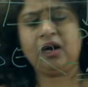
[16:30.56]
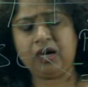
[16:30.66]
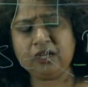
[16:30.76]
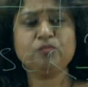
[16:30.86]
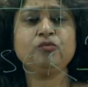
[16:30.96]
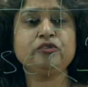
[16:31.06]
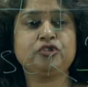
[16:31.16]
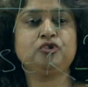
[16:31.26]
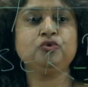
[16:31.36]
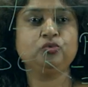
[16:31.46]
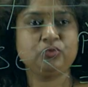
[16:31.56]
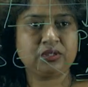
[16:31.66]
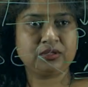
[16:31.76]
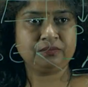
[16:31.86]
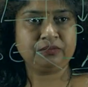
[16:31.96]
utmost
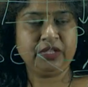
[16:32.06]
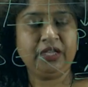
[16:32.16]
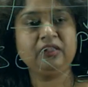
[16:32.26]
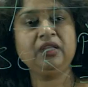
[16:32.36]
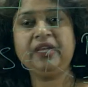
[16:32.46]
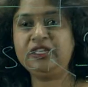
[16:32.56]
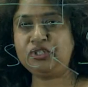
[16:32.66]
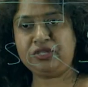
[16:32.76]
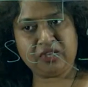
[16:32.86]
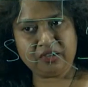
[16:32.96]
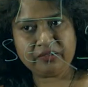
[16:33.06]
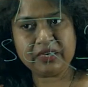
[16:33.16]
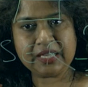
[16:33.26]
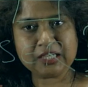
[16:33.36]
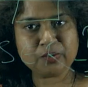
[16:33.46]
use in the engineering
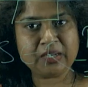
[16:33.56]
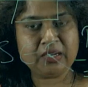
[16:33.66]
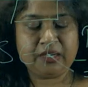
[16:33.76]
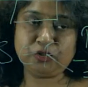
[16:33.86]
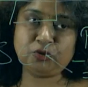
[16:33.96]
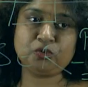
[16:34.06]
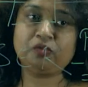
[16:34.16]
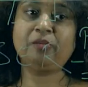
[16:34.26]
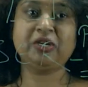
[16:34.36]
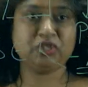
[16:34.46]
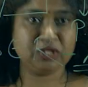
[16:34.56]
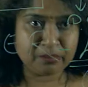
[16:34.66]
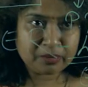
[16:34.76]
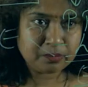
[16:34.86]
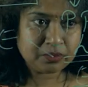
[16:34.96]
field as well. It is used for machining
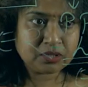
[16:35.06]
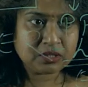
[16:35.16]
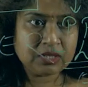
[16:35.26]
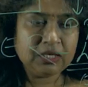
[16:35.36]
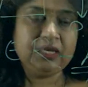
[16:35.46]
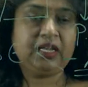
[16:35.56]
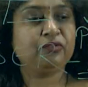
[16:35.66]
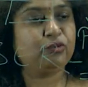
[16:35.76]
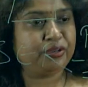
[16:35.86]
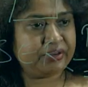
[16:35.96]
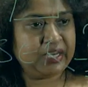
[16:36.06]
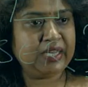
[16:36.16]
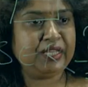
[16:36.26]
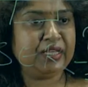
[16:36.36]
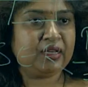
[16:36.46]
purpose like for
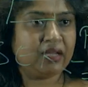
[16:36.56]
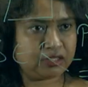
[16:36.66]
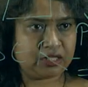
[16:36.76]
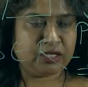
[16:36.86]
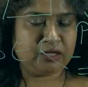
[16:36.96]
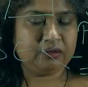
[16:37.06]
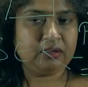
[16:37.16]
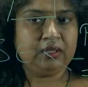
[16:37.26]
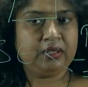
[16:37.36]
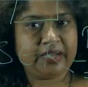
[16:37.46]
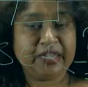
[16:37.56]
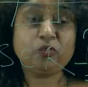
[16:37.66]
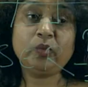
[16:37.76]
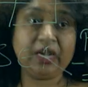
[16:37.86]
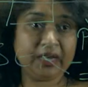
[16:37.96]
drilling, cutting, right,
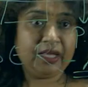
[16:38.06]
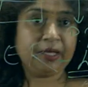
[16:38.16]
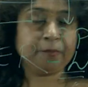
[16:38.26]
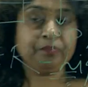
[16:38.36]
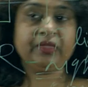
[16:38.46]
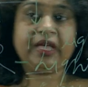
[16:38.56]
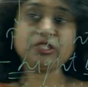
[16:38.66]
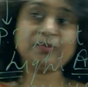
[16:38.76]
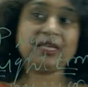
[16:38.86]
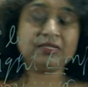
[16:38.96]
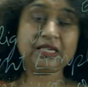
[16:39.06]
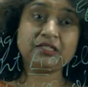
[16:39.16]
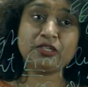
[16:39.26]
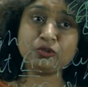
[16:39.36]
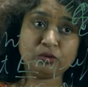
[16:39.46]
welding, as well as
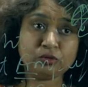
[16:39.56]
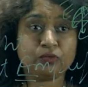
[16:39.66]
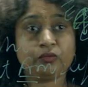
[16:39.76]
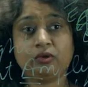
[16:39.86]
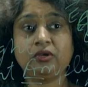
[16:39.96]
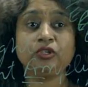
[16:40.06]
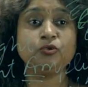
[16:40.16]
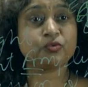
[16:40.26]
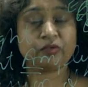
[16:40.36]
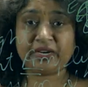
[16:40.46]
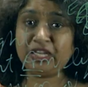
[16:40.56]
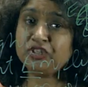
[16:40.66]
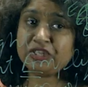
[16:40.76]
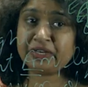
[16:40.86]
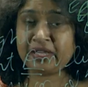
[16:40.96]
laser is also for used for
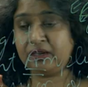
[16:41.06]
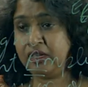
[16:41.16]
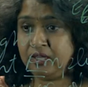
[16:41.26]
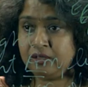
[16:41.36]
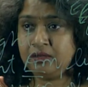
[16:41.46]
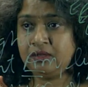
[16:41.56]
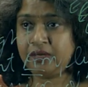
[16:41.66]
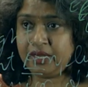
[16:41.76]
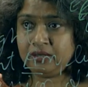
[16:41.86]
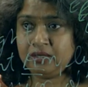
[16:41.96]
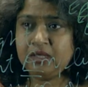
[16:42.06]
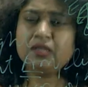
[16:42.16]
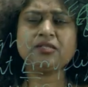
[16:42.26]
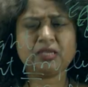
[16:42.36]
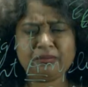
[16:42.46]
ranging technique, right.
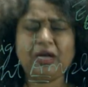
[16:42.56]
Some